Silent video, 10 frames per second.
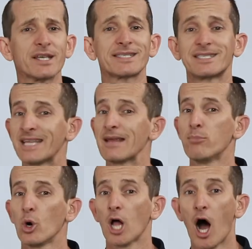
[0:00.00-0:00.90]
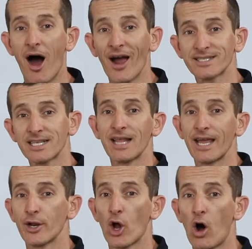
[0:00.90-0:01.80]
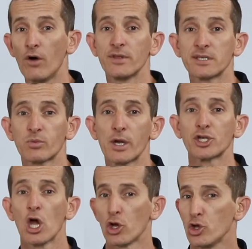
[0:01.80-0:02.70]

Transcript: the steam boiler isolated on this switch,